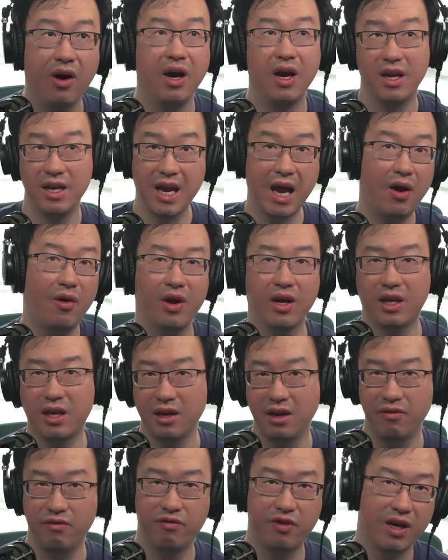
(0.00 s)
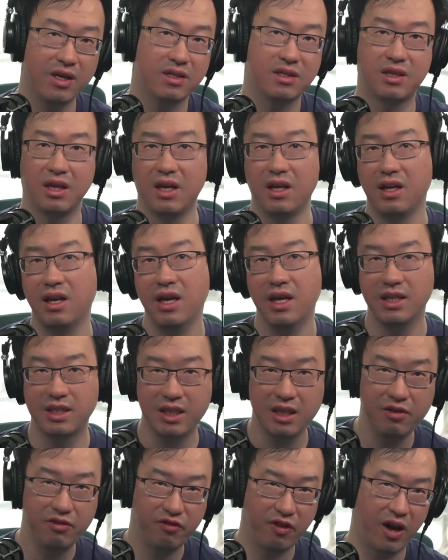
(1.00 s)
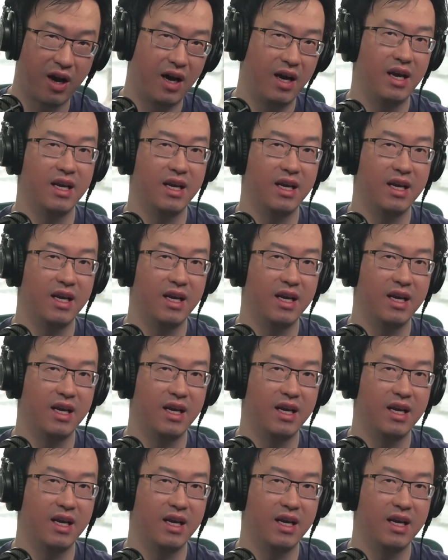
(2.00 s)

Now I can invest in DeFi